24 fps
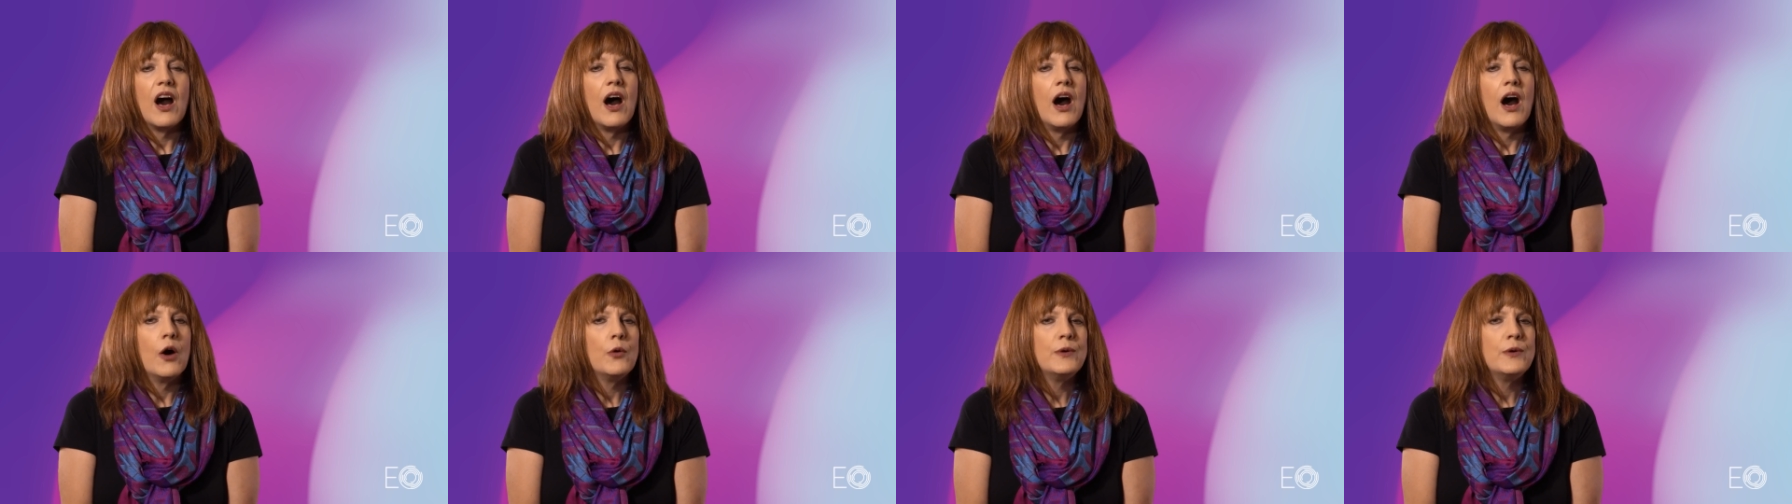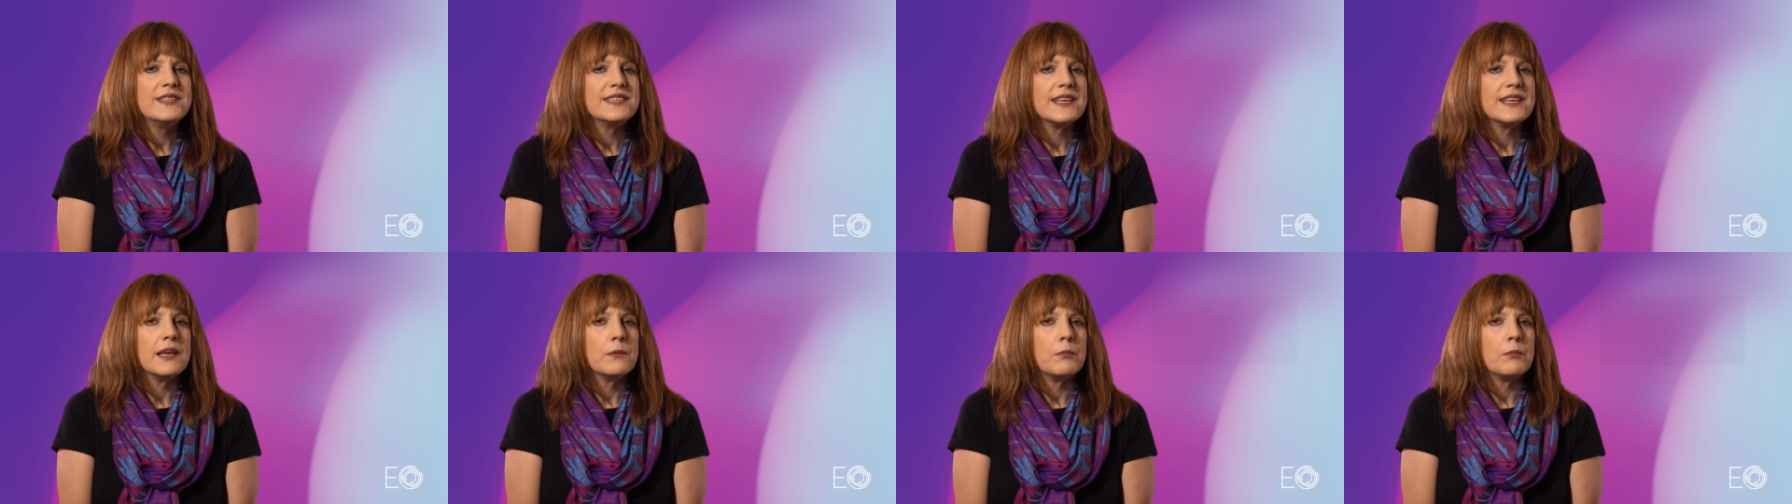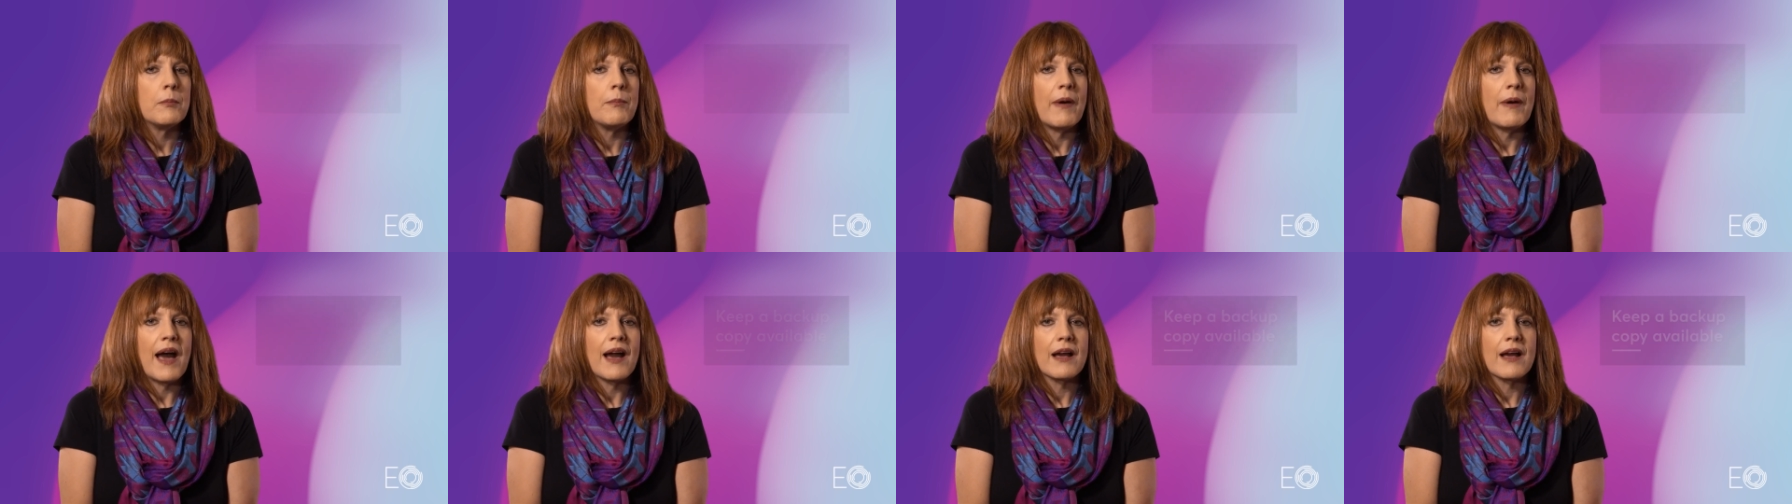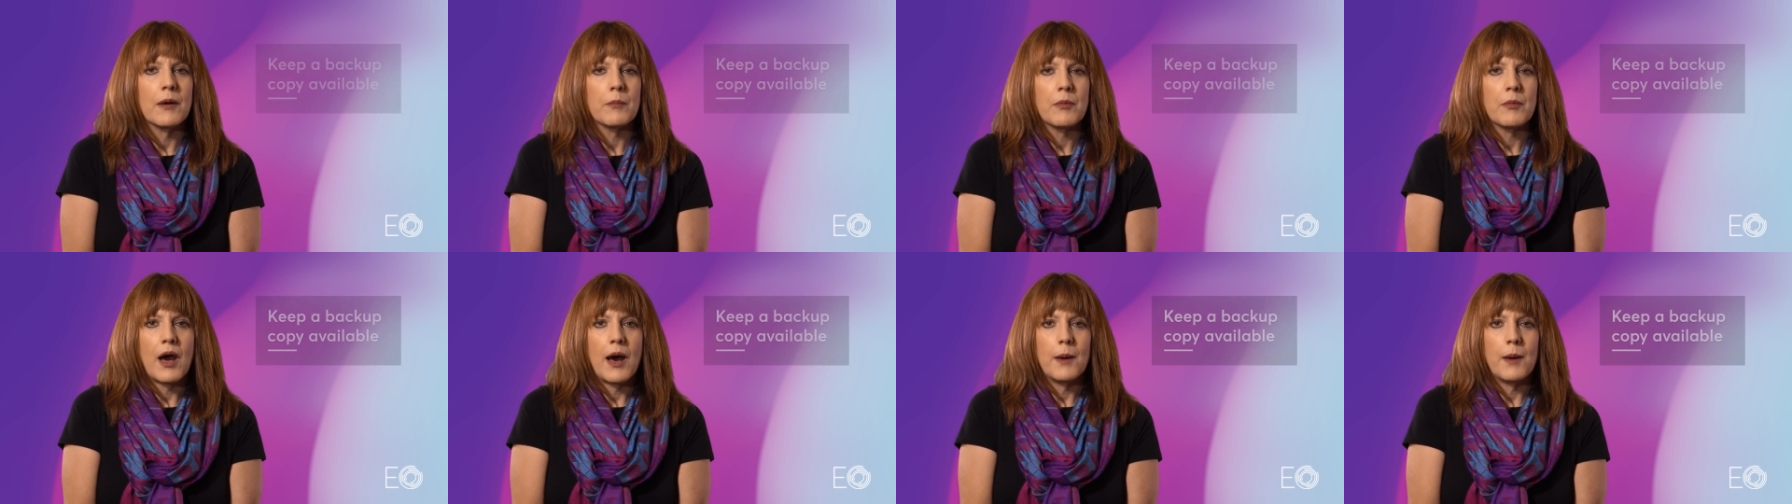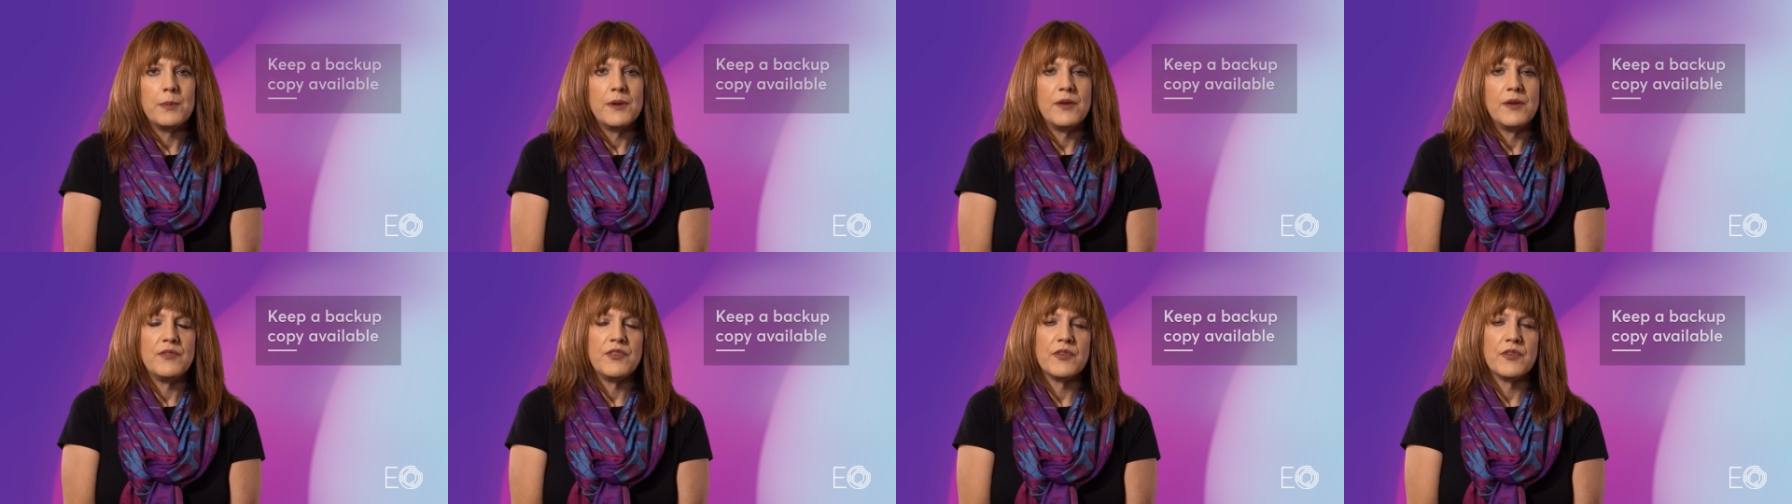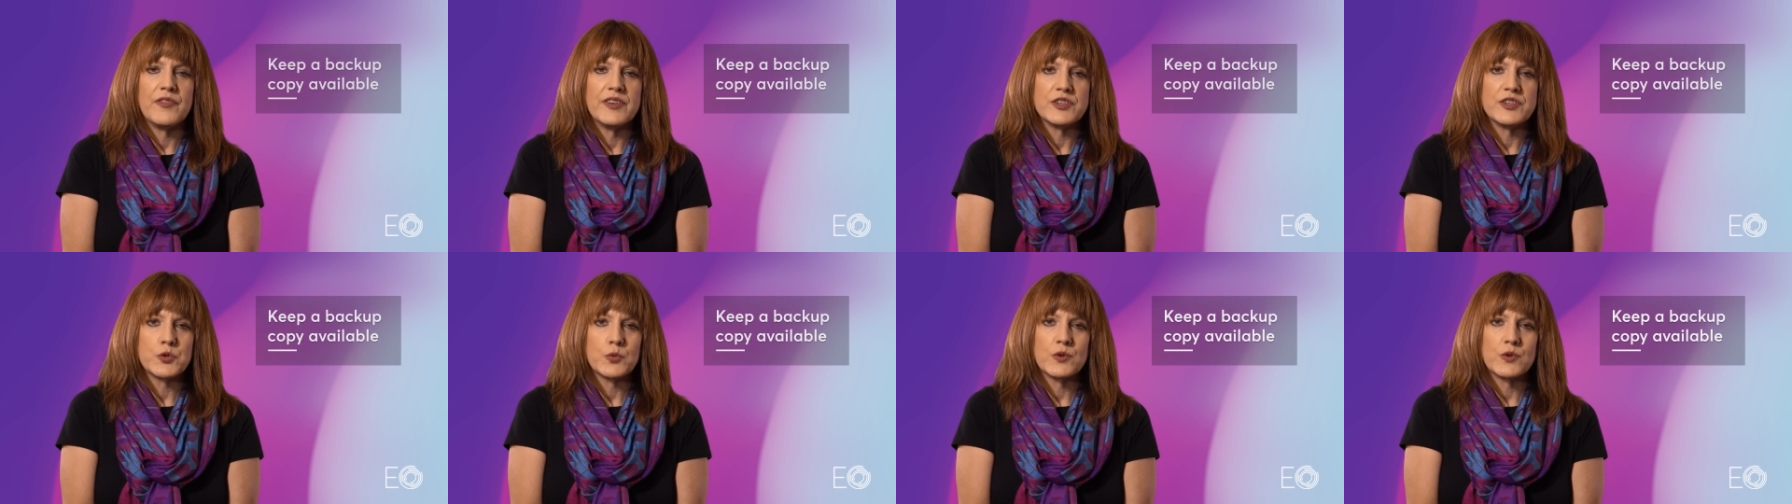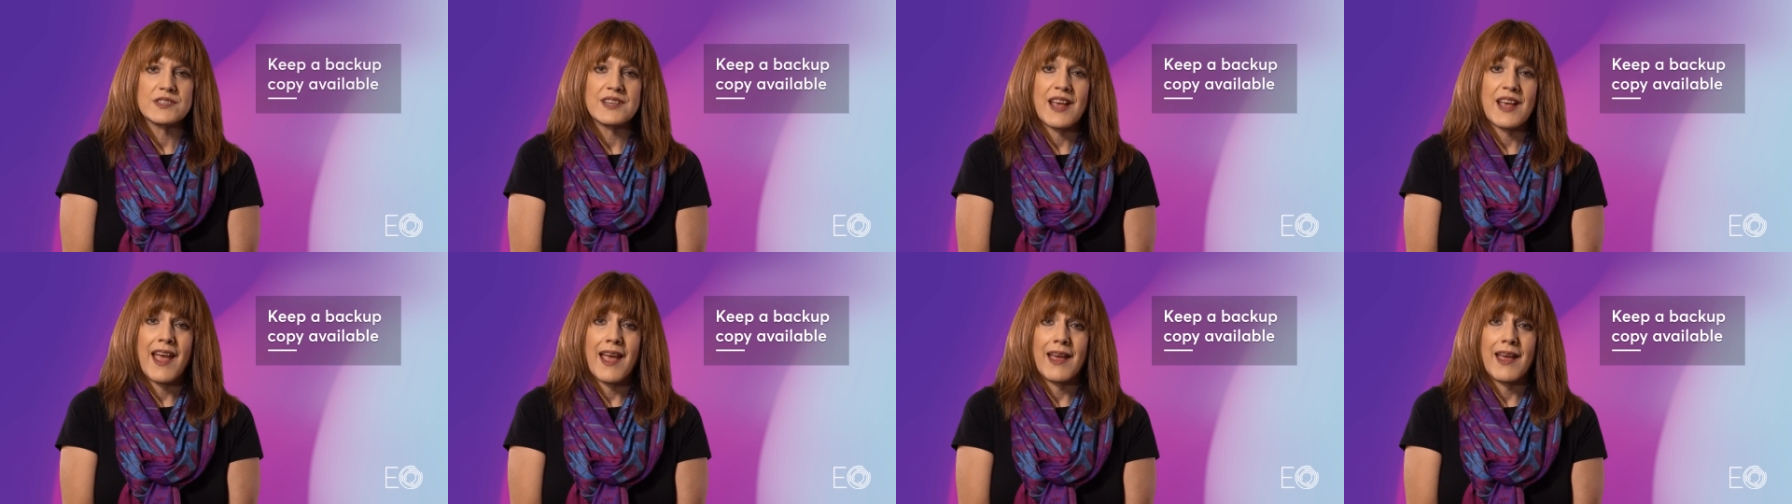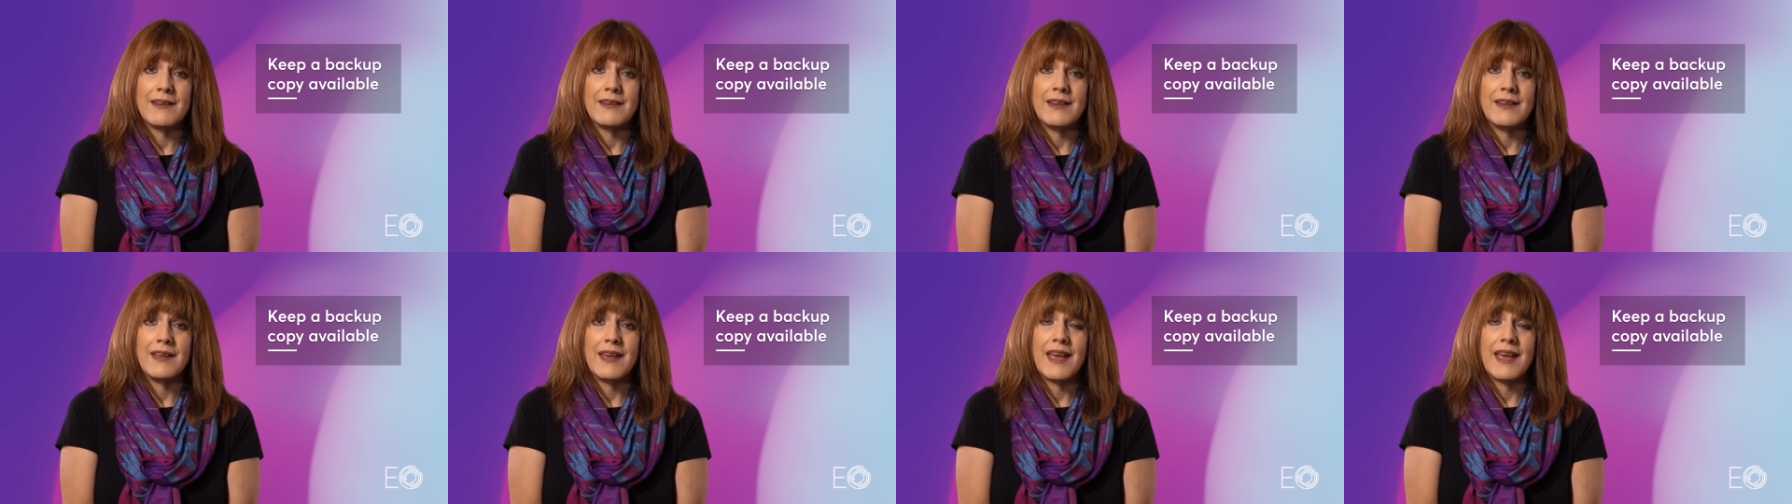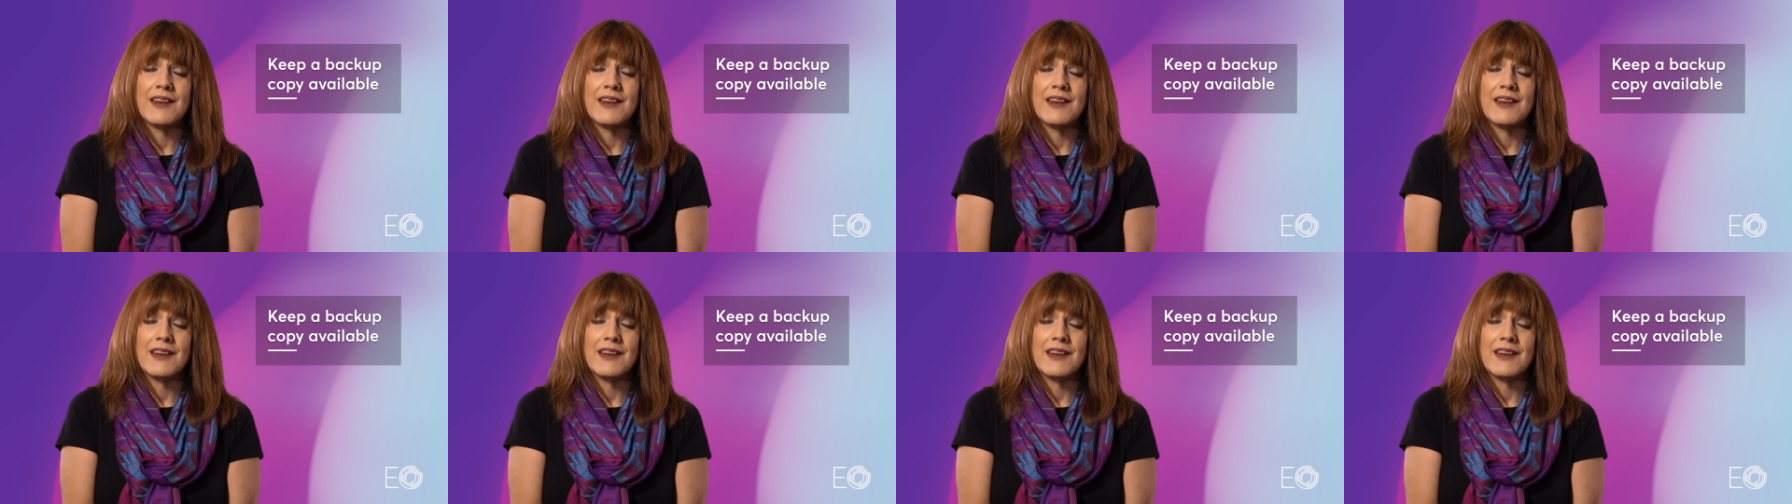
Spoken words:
Always keep a backup copy of your visuals handy